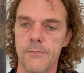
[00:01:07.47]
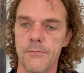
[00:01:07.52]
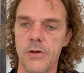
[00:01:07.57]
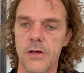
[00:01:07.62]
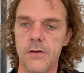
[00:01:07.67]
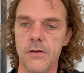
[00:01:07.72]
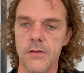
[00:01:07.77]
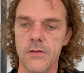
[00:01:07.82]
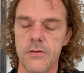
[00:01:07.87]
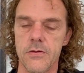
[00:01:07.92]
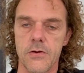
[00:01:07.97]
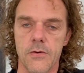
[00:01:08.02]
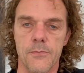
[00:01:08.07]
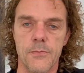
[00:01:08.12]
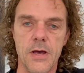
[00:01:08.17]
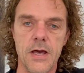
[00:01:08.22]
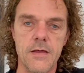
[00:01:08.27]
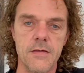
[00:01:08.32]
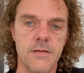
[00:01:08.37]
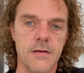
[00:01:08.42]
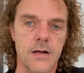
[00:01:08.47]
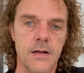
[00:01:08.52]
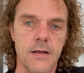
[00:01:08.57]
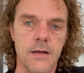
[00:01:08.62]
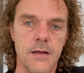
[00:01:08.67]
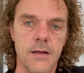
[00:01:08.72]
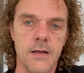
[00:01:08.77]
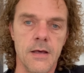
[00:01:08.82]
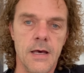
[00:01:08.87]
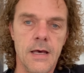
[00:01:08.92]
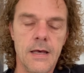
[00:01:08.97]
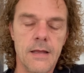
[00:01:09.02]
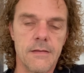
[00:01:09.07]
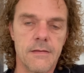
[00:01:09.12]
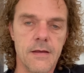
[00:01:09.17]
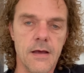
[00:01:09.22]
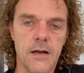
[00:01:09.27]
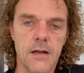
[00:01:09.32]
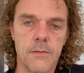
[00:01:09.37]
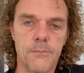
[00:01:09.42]
Because you're basically
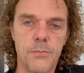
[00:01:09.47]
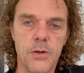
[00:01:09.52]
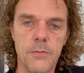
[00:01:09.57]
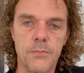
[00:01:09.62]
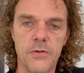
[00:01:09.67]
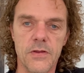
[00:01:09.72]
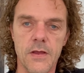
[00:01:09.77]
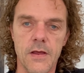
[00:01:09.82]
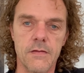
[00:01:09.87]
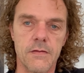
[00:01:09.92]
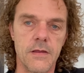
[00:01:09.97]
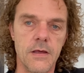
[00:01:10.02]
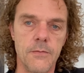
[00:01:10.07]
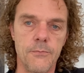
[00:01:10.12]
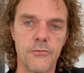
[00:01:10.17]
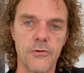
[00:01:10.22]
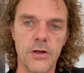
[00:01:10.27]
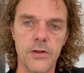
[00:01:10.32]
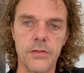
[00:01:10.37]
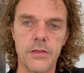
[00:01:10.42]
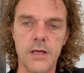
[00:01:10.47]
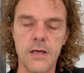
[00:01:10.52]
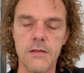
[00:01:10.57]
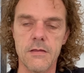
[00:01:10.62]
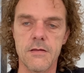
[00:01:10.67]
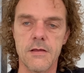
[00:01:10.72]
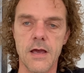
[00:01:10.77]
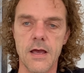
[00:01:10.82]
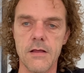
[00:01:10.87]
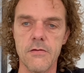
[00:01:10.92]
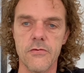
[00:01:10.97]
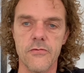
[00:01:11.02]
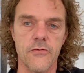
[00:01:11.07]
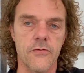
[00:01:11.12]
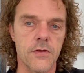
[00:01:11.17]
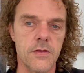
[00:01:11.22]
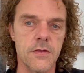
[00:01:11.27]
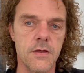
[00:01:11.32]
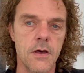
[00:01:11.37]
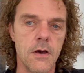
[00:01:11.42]
telling people that deep breathing is
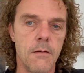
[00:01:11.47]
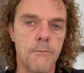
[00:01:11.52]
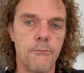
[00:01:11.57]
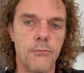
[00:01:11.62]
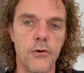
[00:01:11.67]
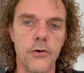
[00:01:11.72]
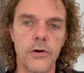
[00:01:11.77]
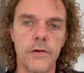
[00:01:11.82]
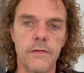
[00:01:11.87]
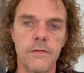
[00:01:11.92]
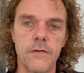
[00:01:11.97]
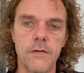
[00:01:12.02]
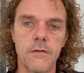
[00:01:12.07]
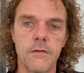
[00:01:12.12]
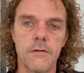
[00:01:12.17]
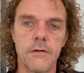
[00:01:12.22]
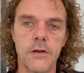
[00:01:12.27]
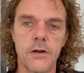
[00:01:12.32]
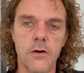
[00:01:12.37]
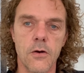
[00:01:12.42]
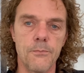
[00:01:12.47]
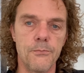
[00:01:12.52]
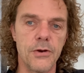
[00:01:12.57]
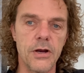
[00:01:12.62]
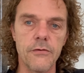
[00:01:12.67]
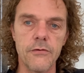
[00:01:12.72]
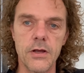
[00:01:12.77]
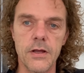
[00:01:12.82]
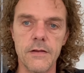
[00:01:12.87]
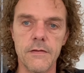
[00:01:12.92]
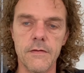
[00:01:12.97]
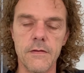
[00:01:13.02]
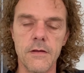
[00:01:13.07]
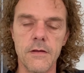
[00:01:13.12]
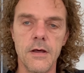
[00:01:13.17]
dangerous, point, period.